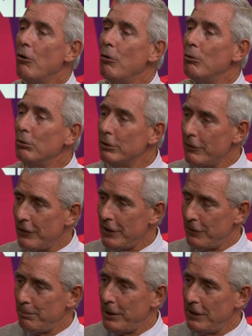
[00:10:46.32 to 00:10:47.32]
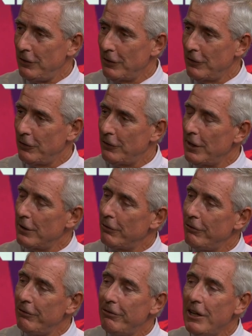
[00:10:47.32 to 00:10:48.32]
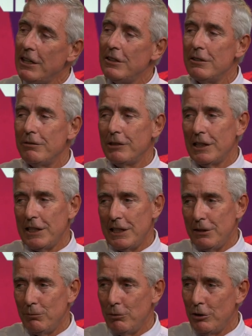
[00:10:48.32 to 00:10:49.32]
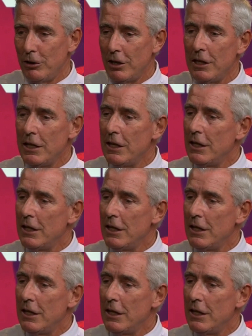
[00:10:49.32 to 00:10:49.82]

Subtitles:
all of these pieces that effectively were